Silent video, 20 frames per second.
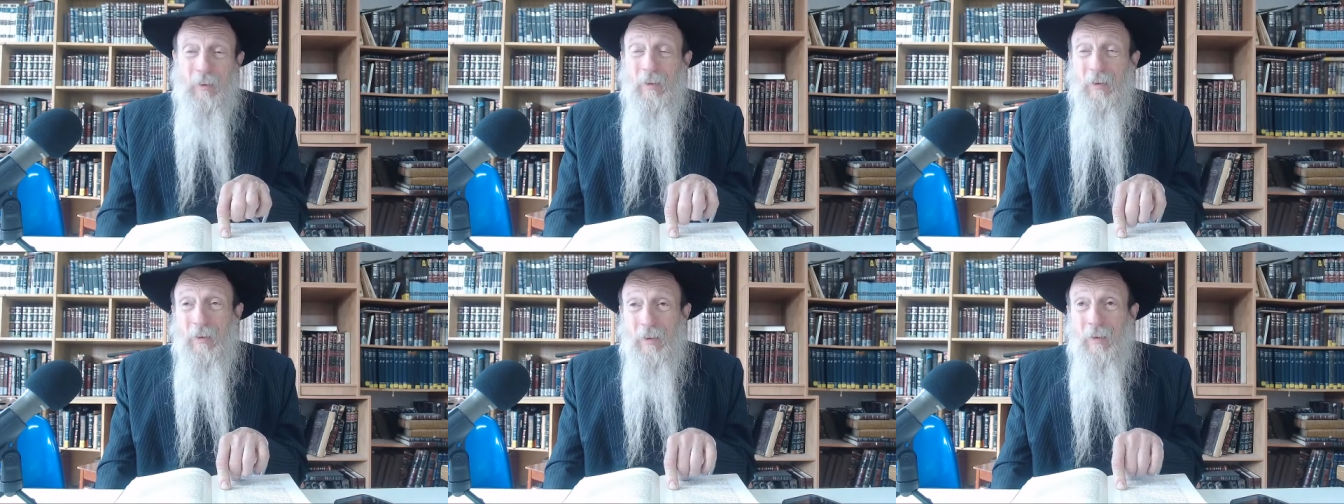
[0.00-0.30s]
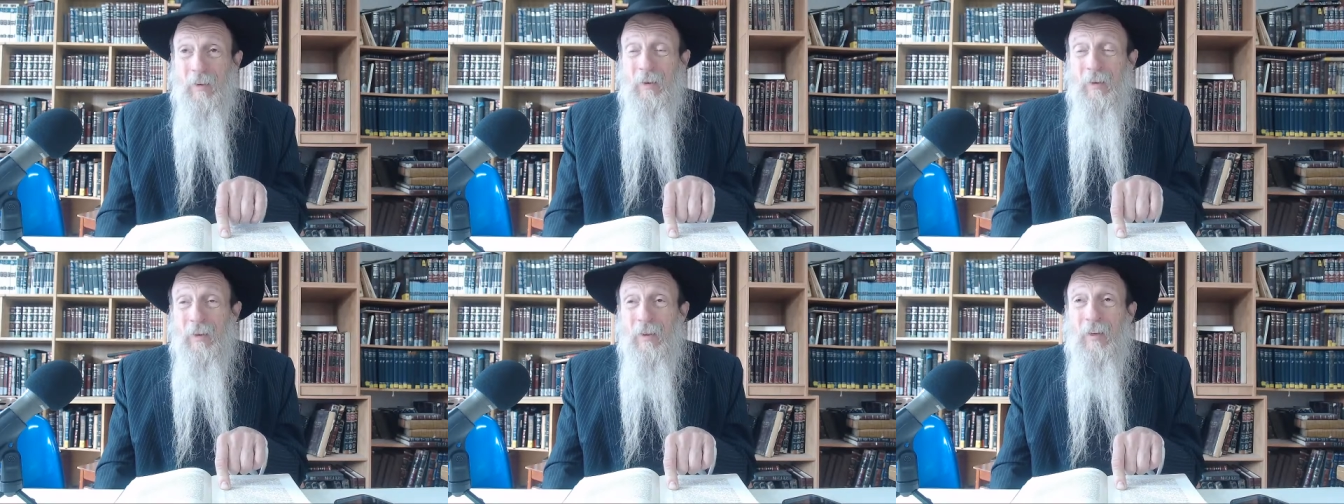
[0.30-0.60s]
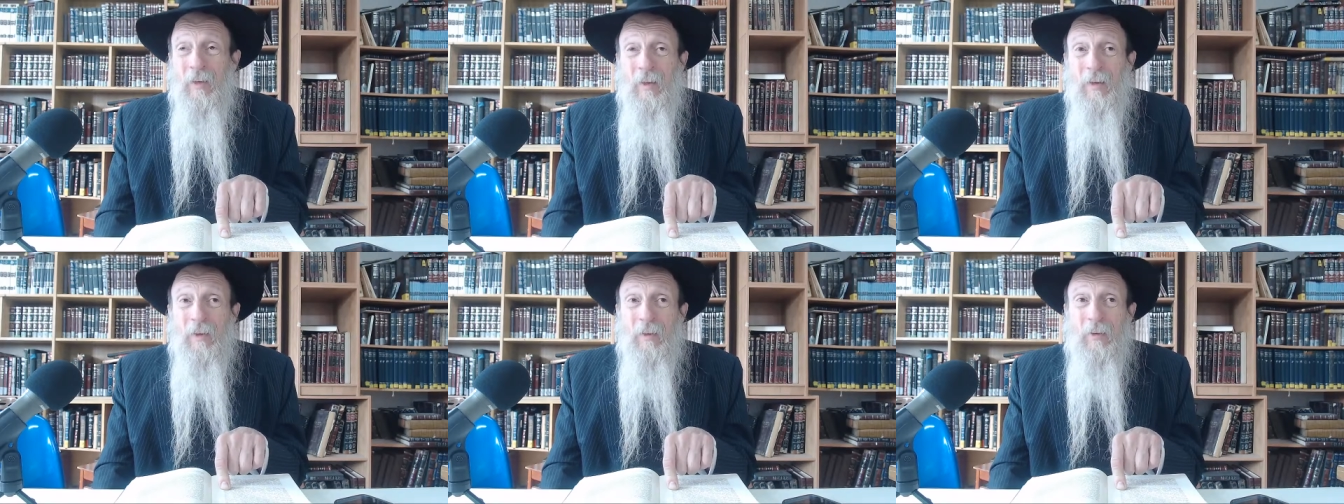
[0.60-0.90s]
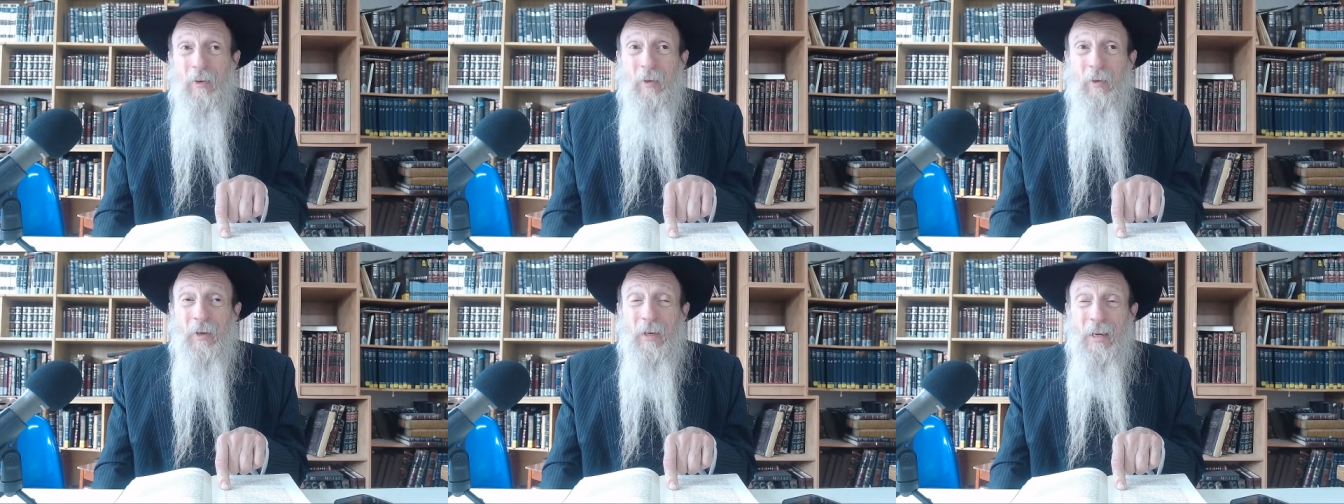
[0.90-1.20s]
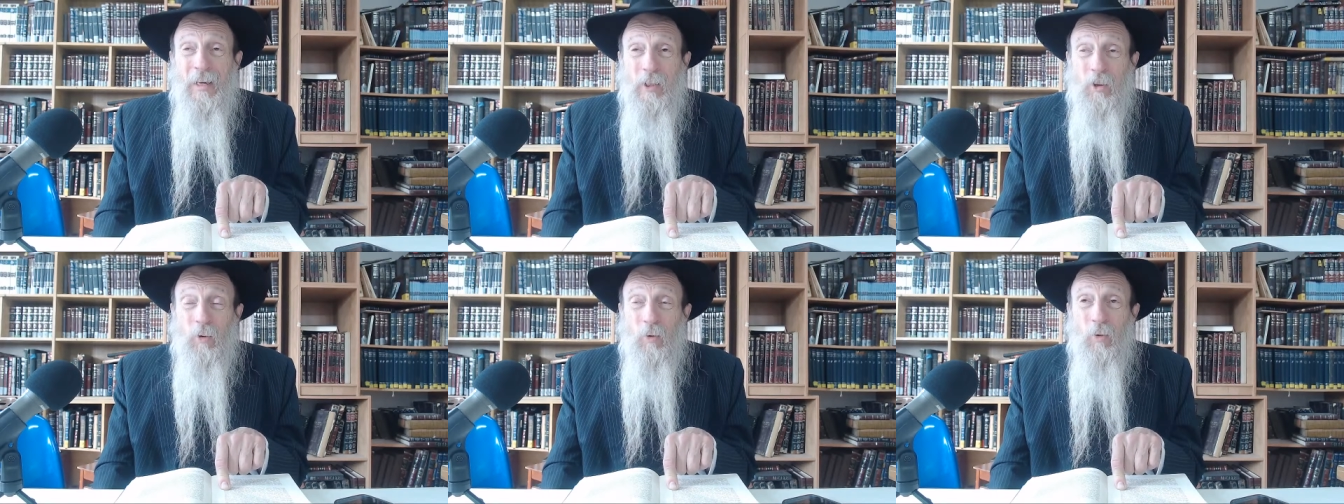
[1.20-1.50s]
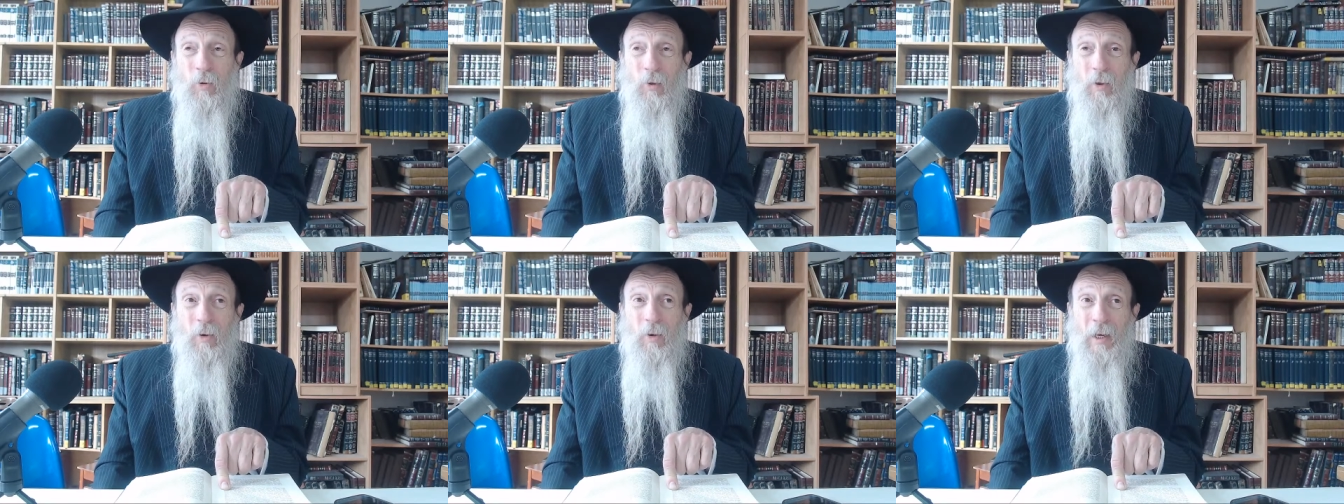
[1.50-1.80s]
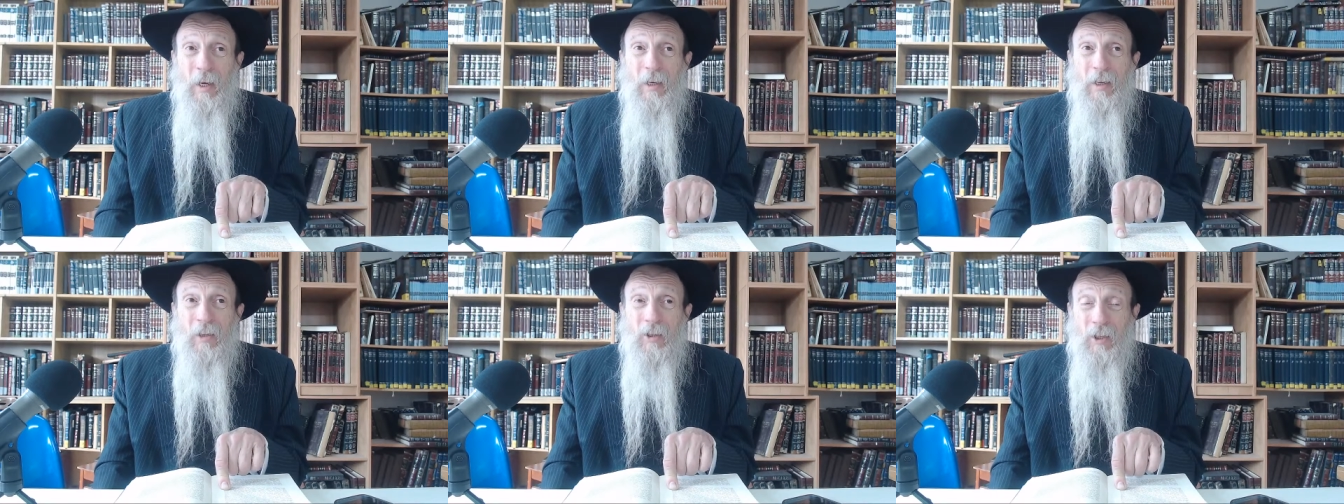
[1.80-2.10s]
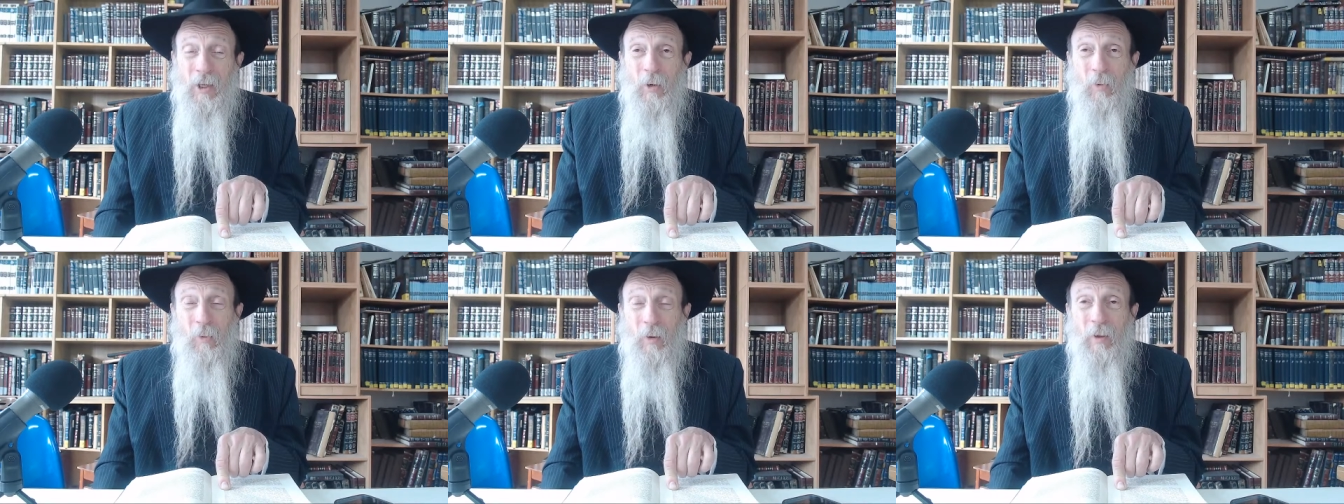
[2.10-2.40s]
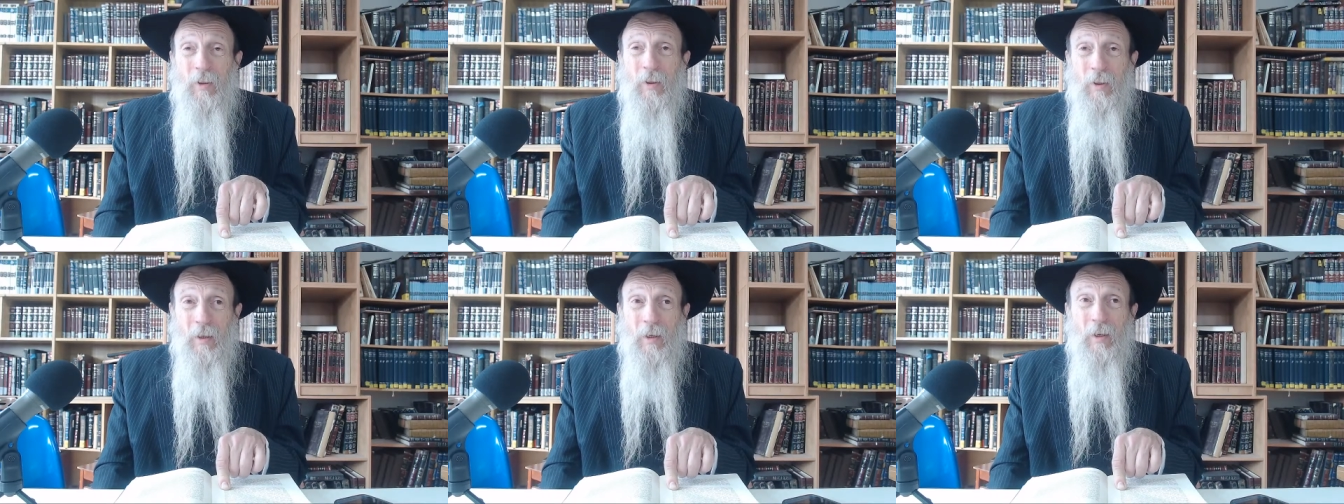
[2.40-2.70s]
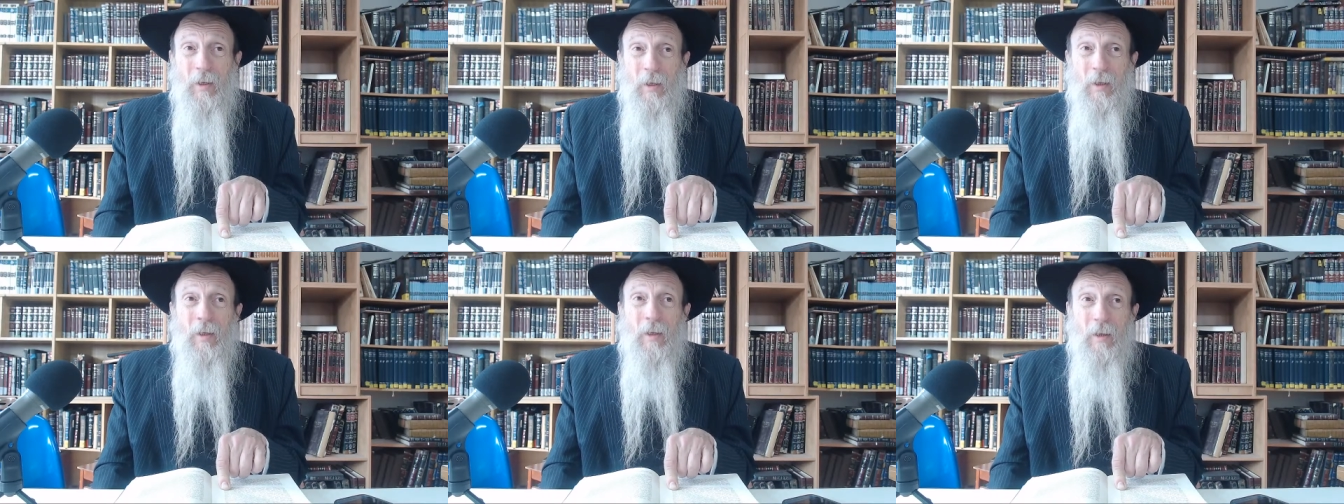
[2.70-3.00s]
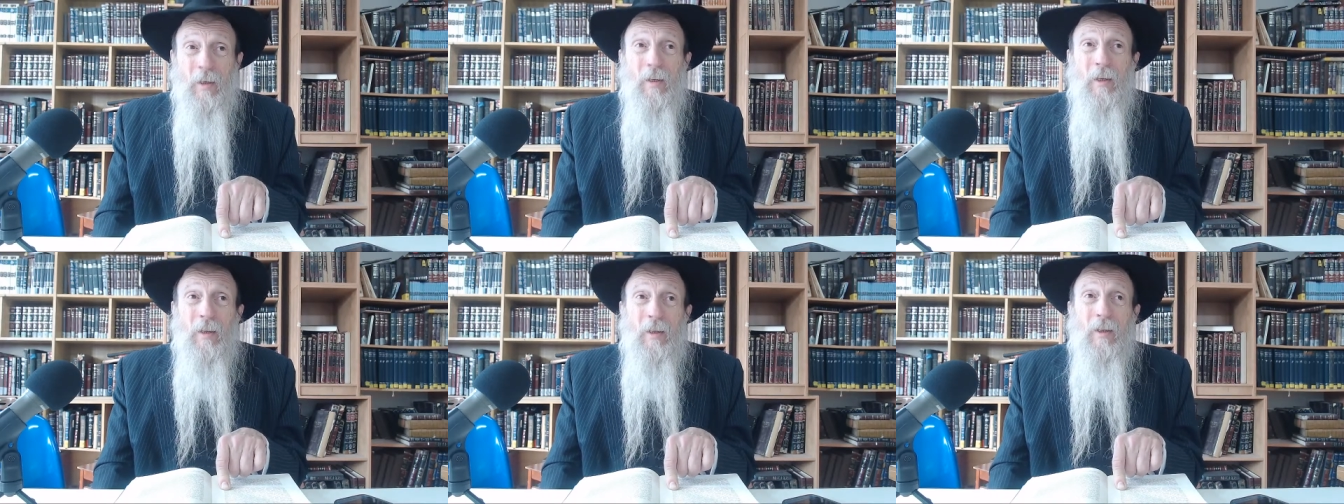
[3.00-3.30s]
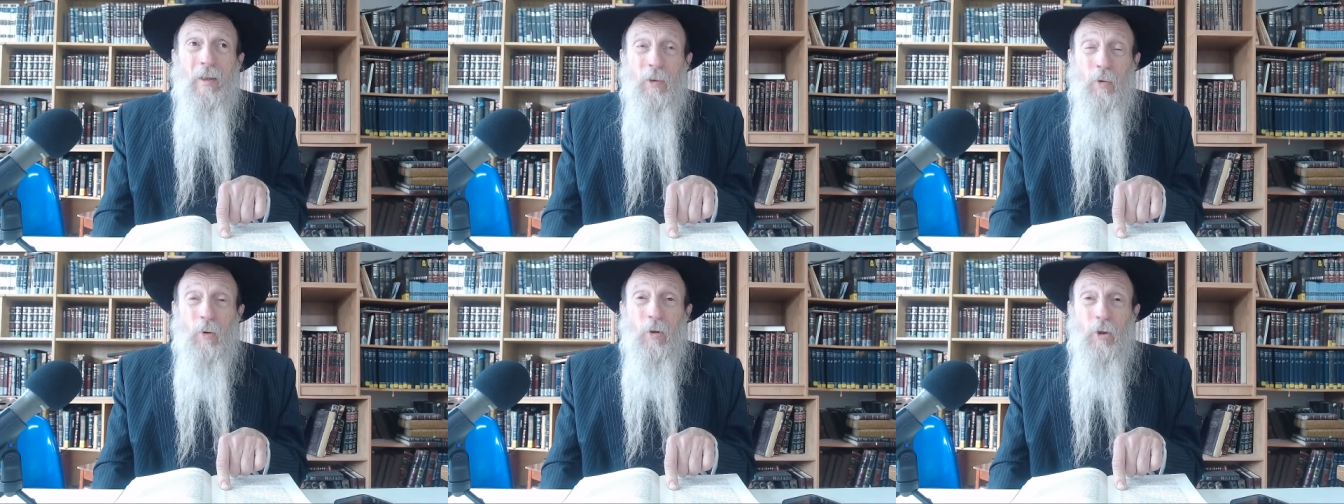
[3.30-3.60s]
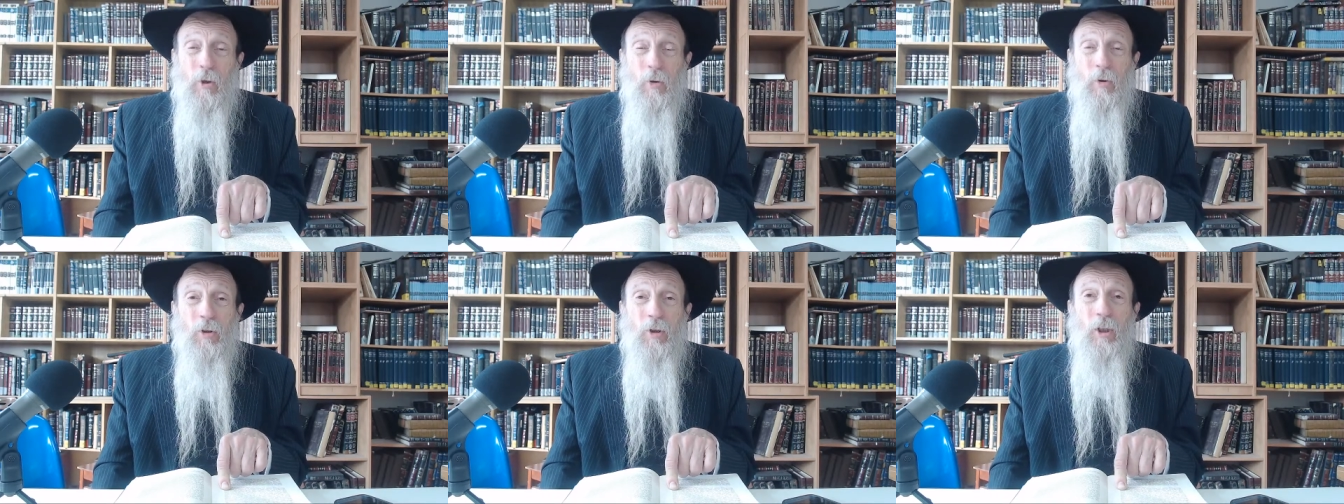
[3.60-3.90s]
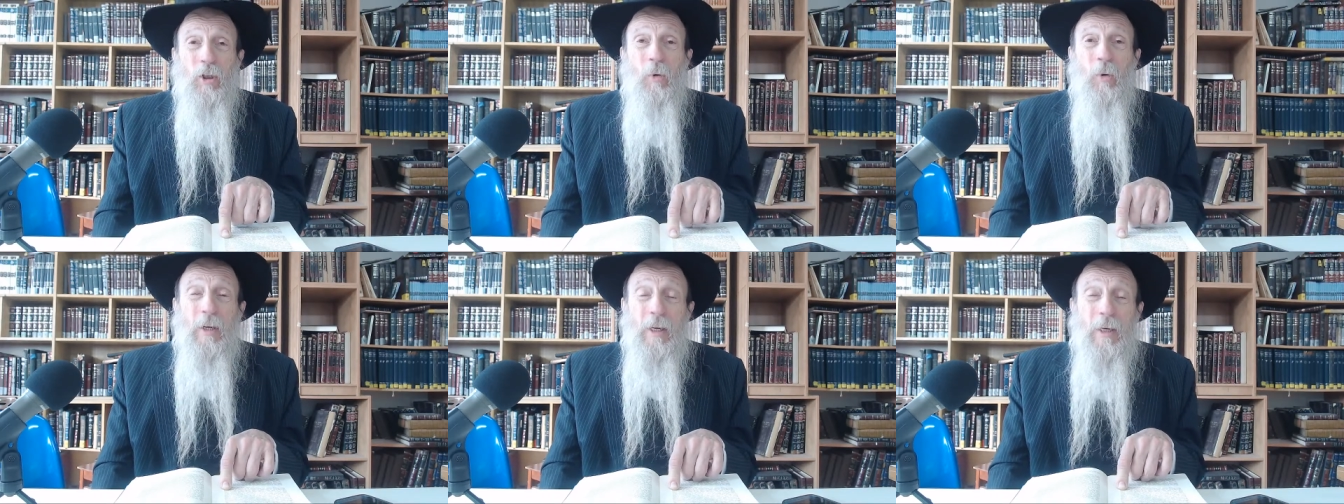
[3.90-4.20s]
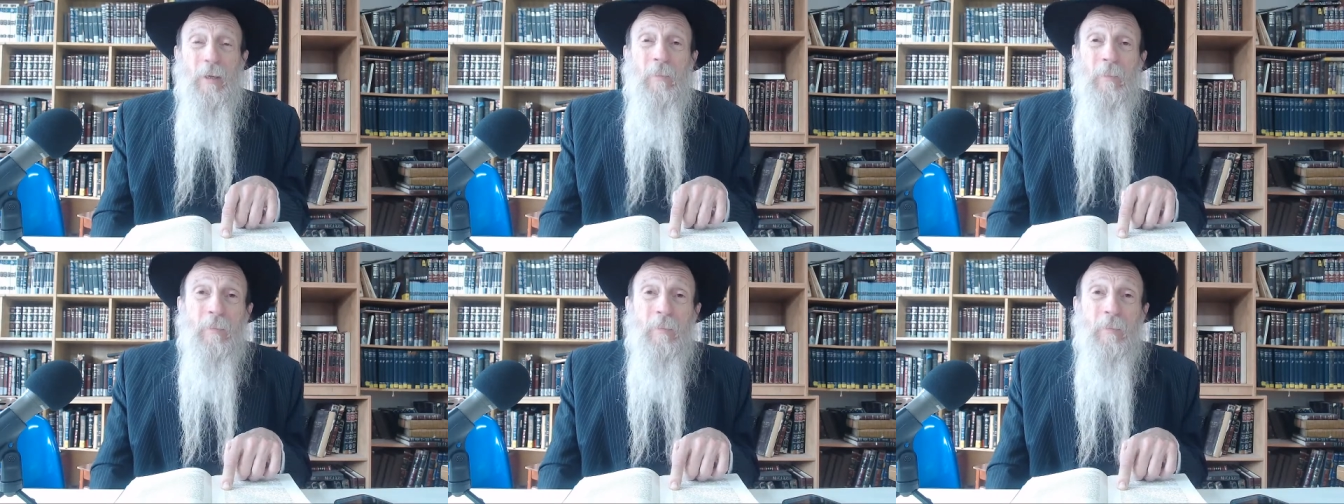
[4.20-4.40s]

they're they're natural. How do you say with uh, to a certain degree?